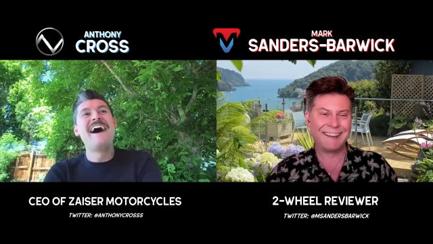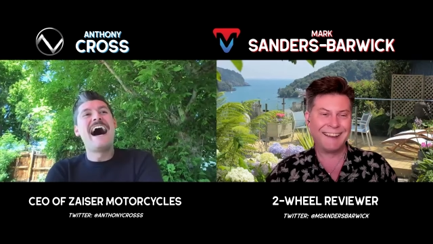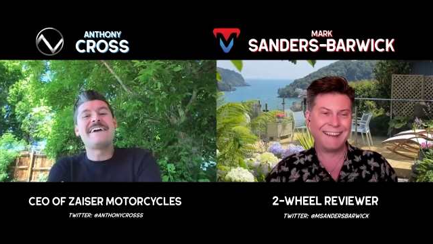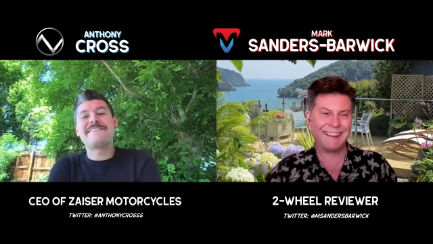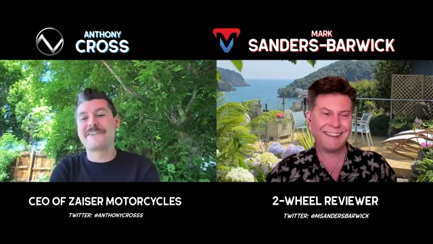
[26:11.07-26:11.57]

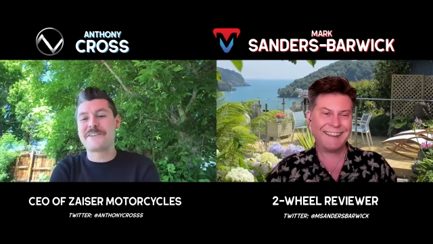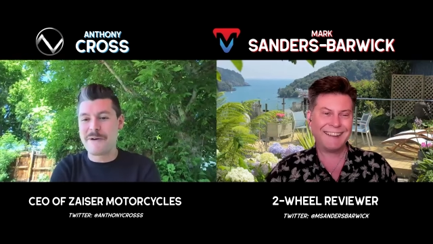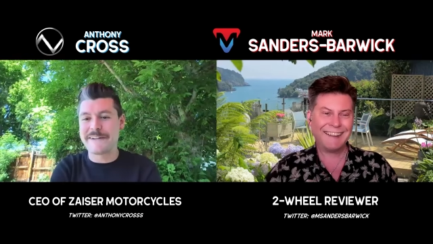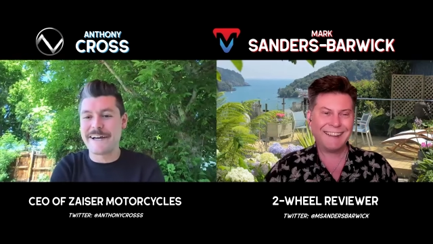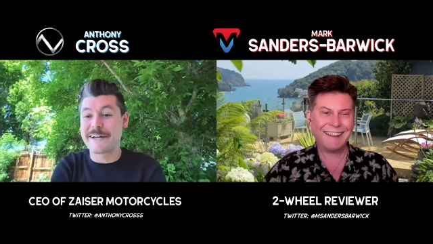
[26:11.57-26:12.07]
Speaker 1: I thought you
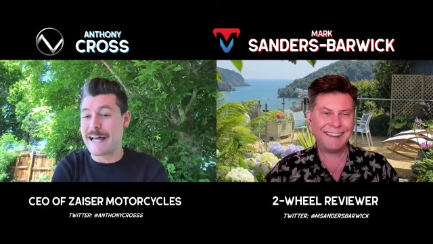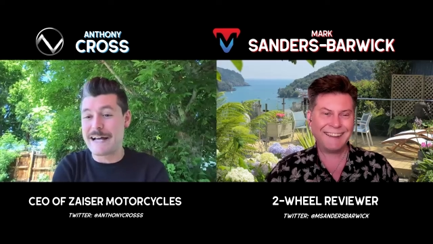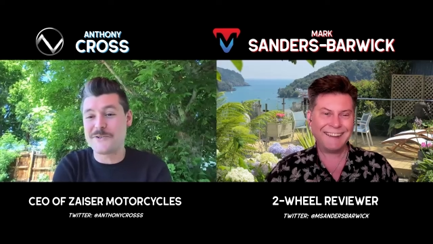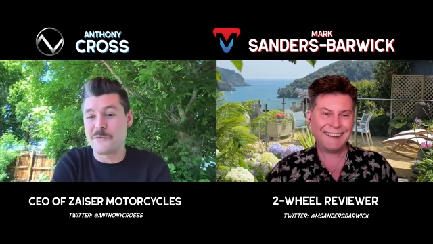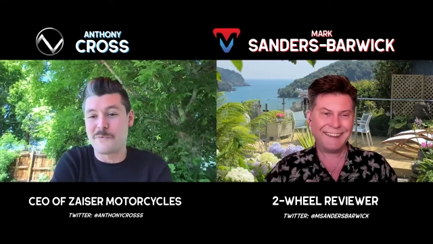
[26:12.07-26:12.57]
meant like
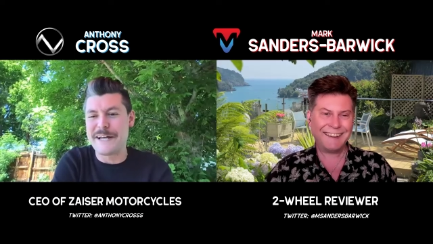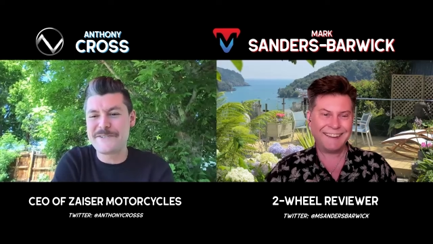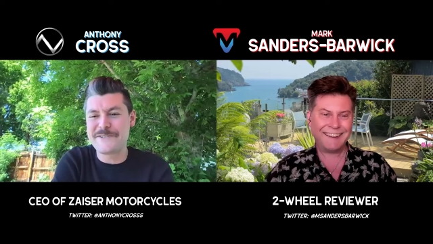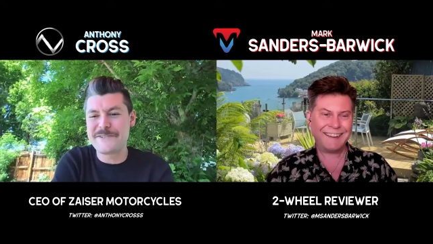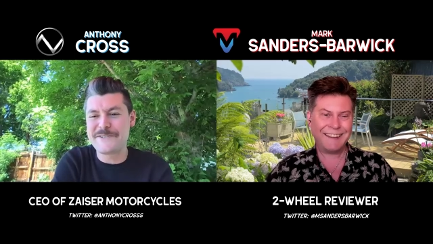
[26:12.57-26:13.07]
actual
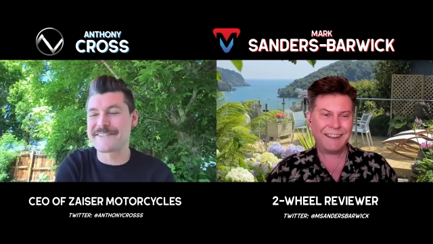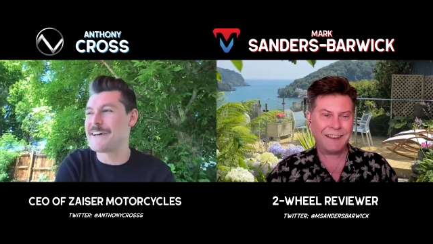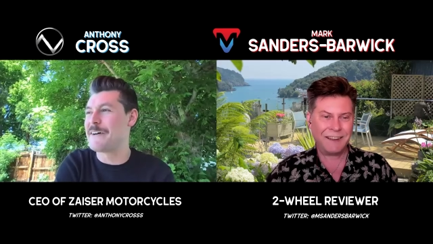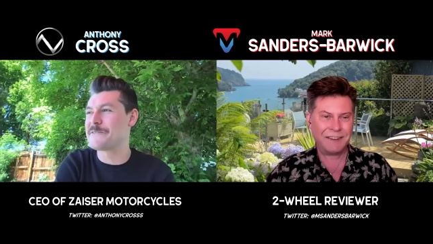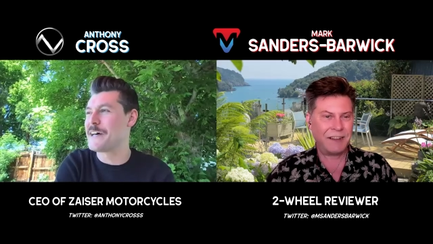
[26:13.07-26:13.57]
racetrack or something.
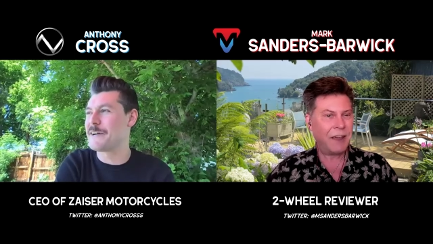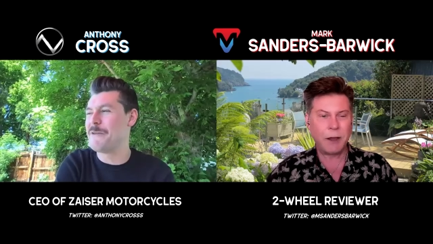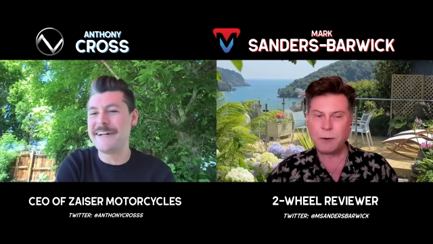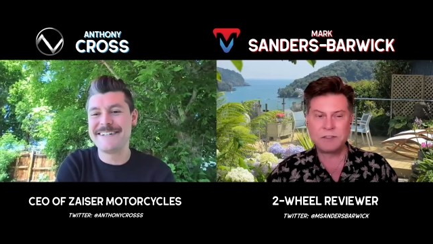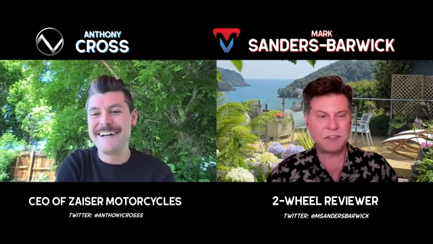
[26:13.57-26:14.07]
I was like, no,
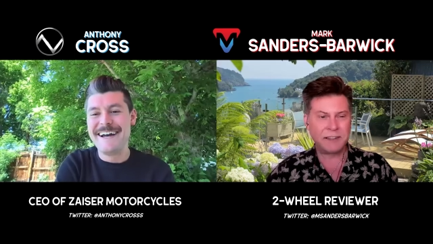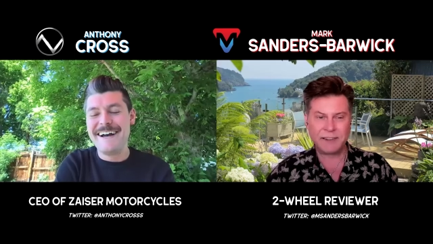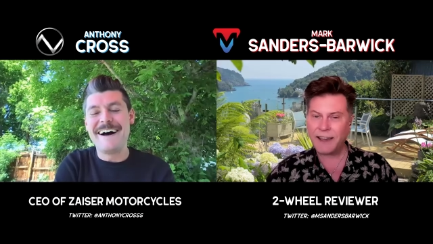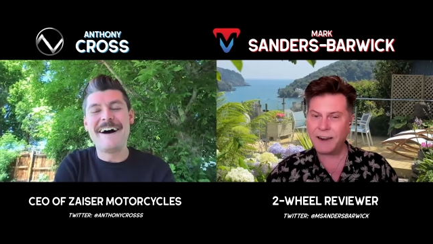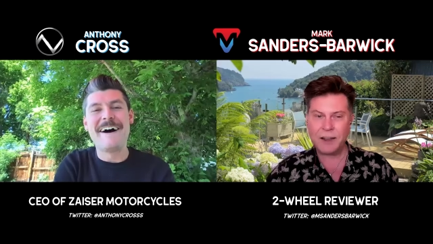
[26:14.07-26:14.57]
no,
Speaker 2: I'll take
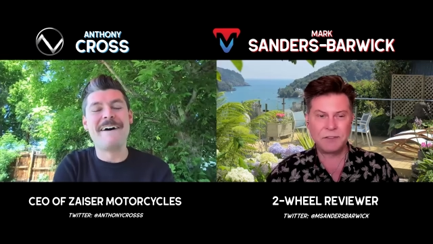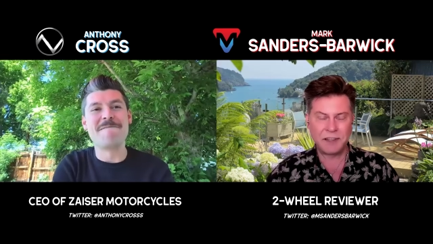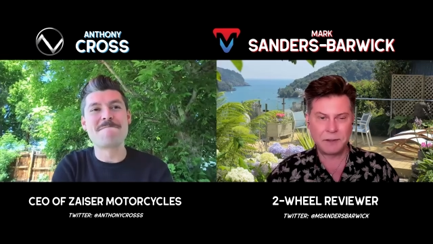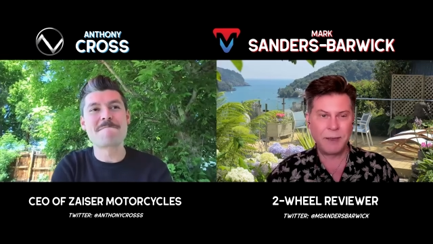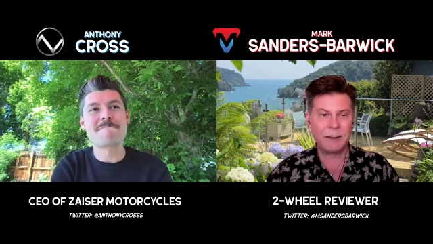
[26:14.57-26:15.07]
that. Oh. I'll
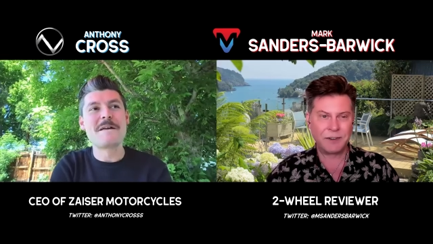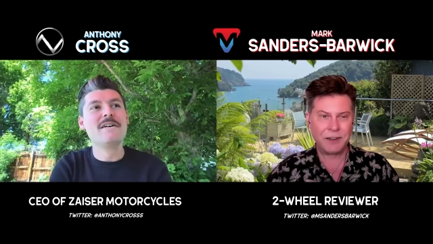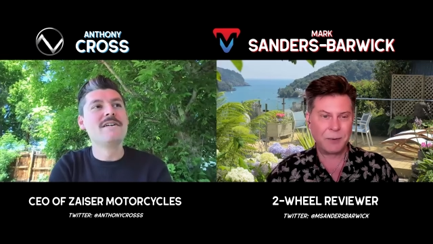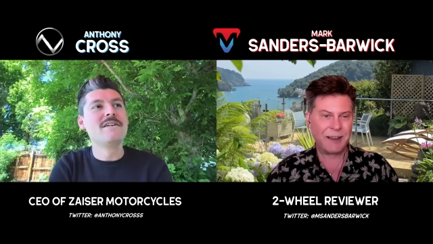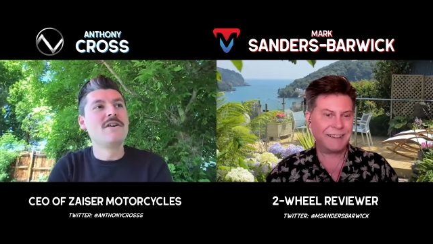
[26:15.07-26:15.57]
take the mountain
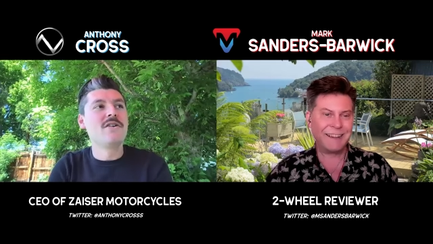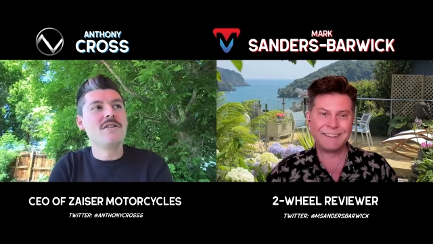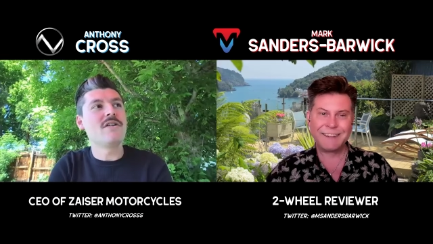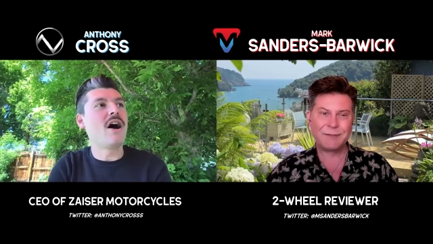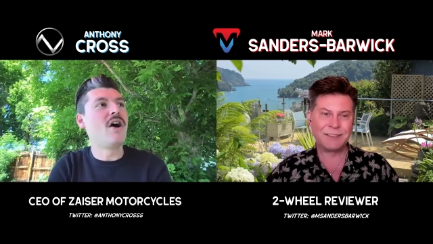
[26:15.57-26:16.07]
highway.
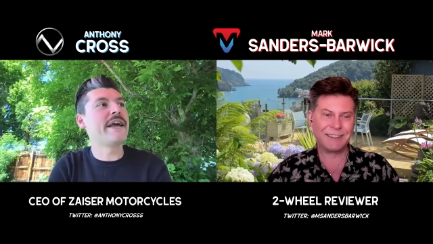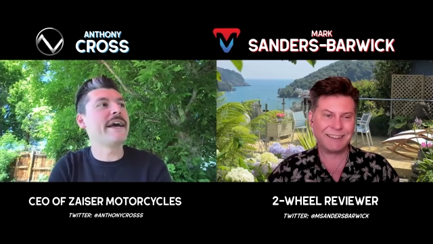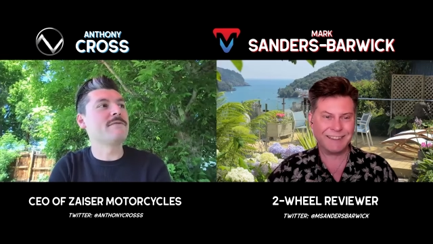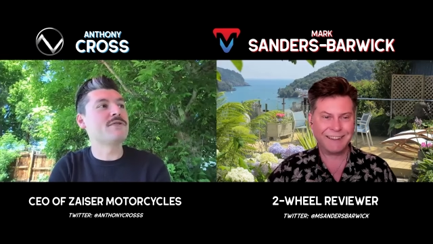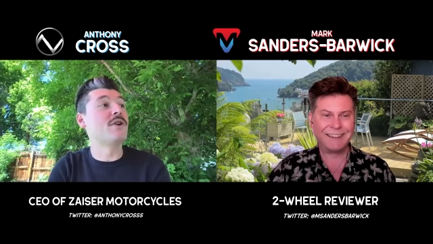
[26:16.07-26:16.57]
Yeah, definitely.
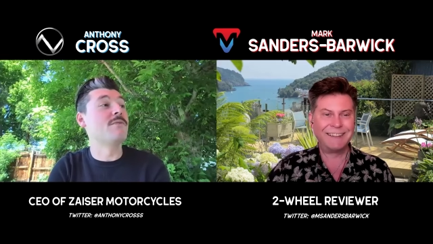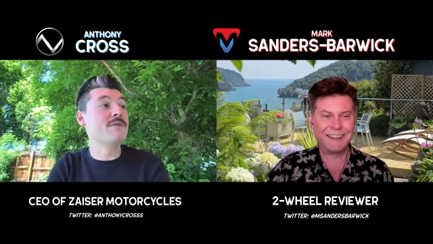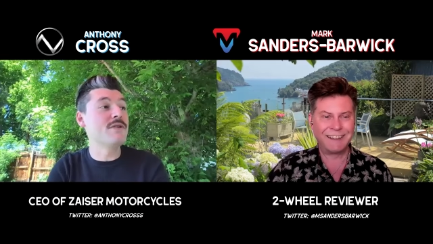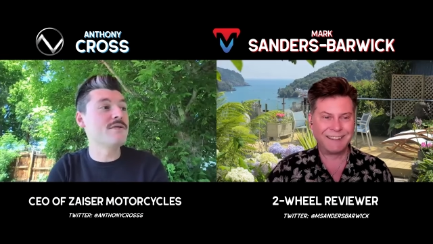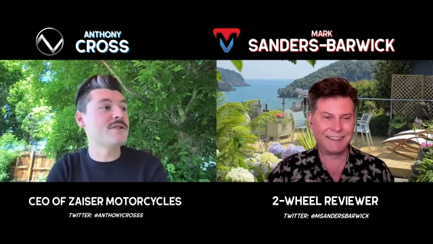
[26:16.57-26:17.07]
Speaker 1: Okay, so
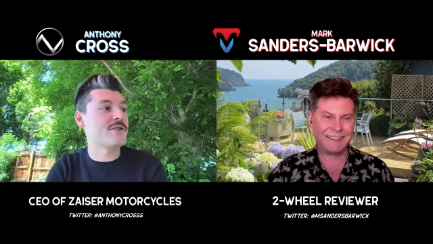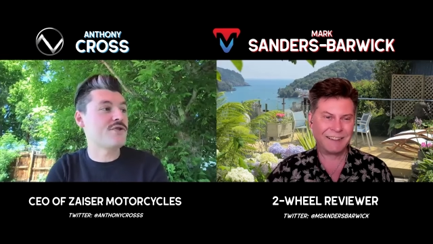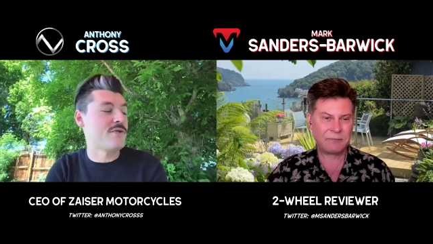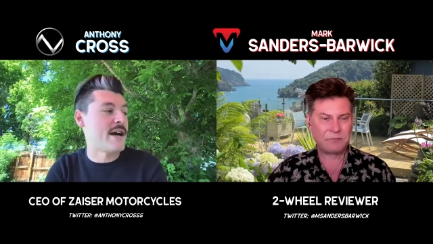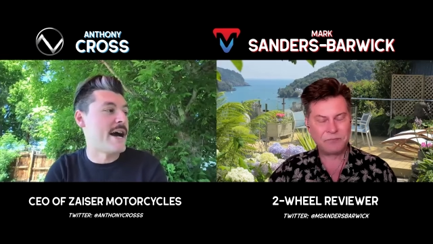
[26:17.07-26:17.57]
music
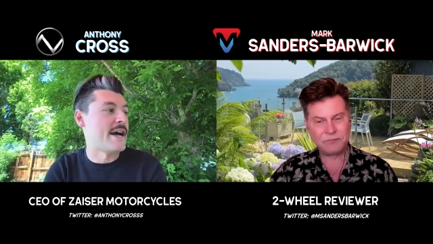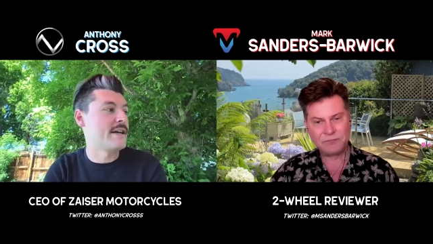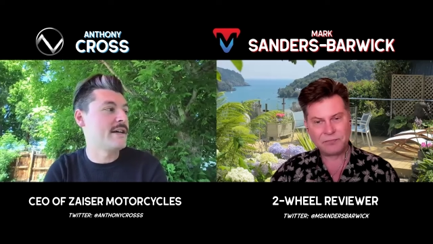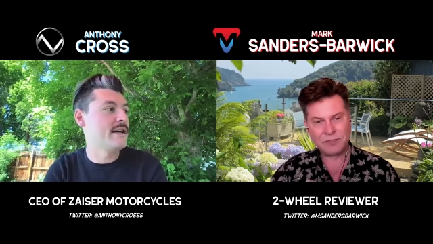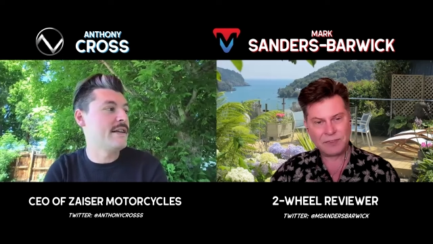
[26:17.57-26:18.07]
track.
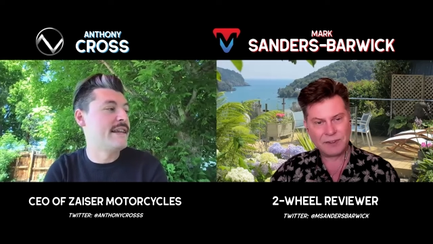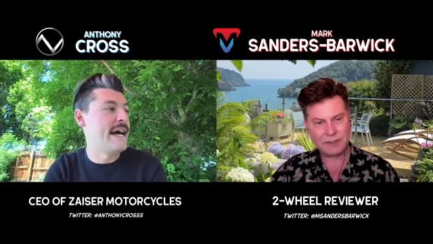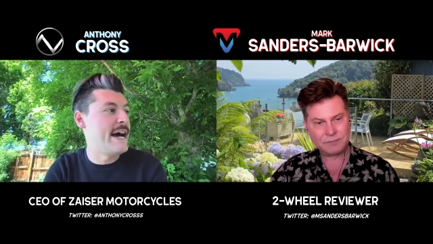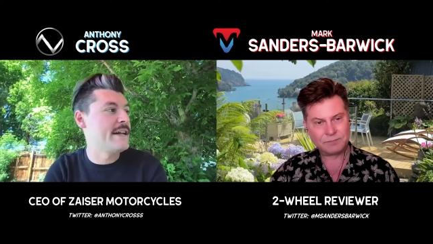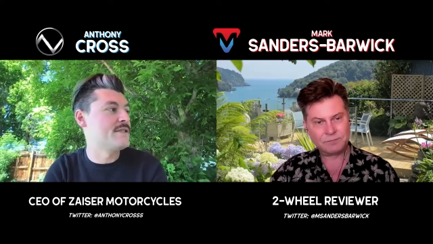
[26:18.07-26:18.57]

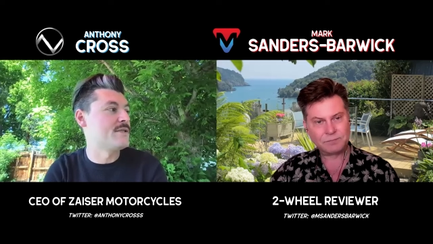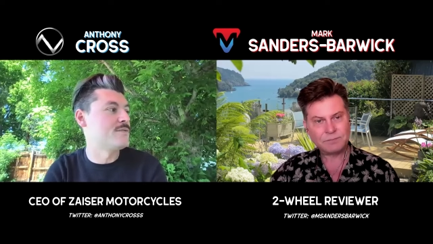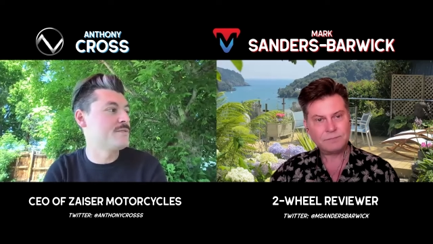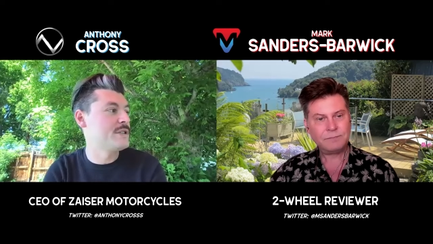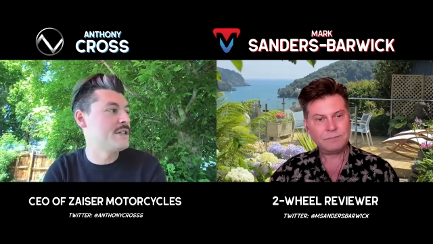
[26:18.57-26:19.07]
That is a
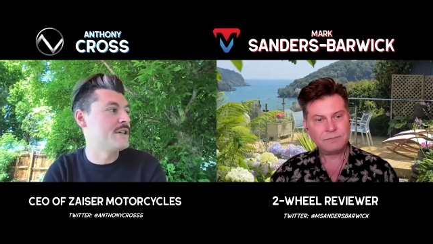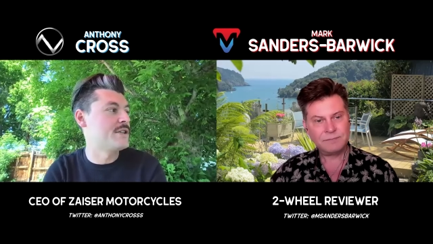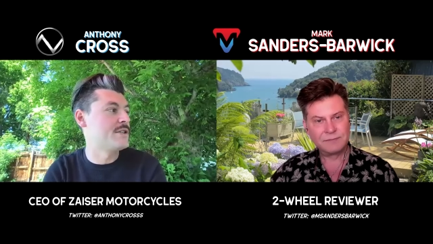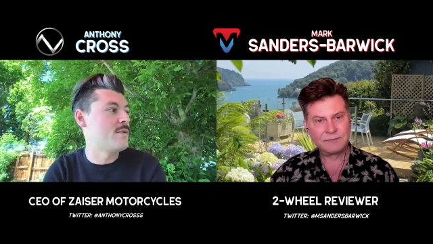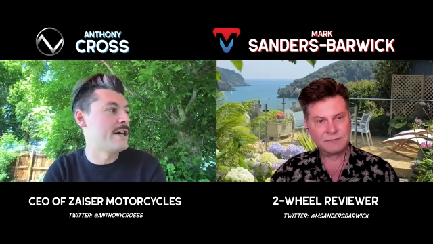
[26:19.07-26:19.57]
really
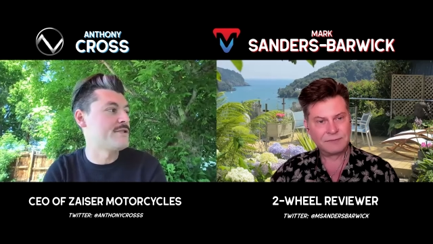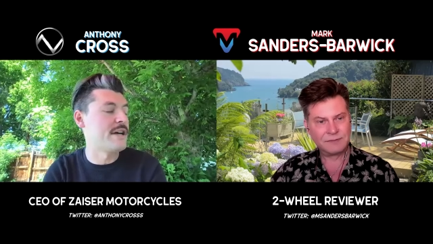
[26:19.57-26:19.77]
good question.